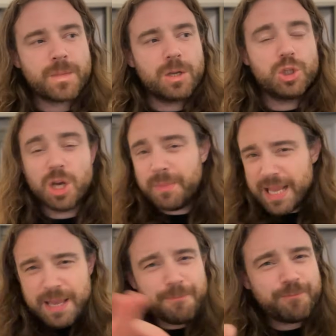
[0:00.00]

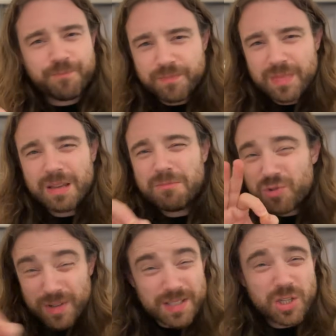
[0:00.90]
Germany,
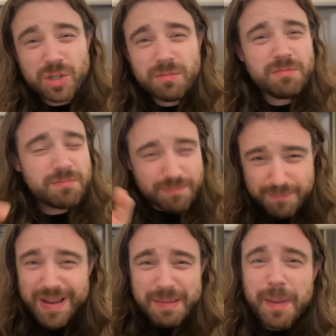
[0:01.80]
transition,
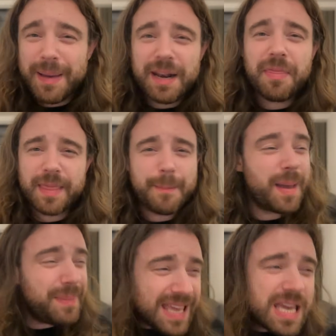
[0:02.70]
maybe better than them,
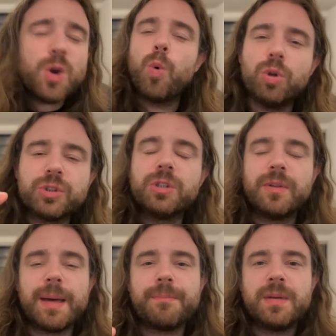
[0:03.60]
maybe equal to
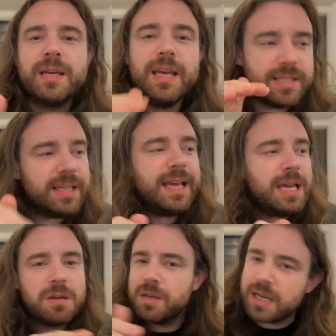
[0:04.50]
them.
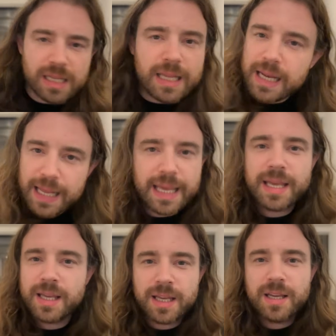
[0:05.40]
Italy,
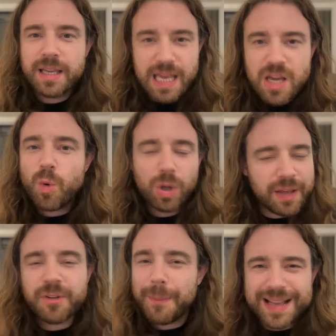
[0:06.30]
clearly equal,
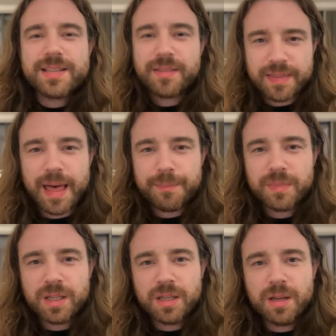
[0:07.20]
if not better than them.
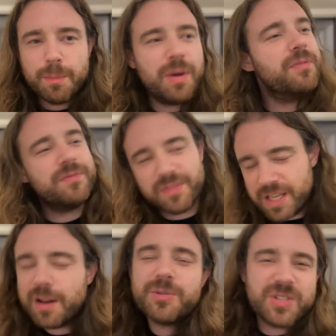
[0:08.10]
But,
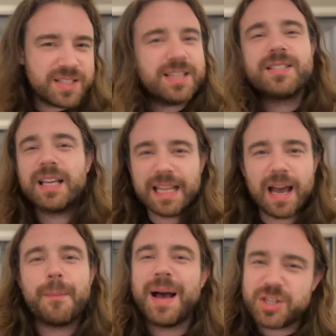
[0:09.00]
statistically,
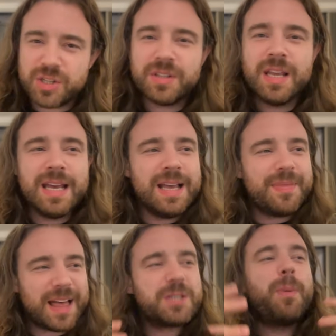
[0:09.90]
I imagine
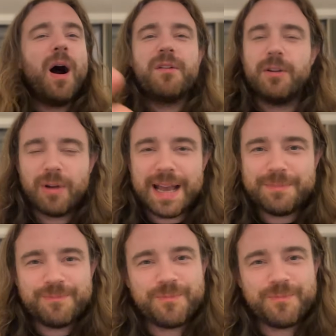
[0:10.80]
that's part of it, right?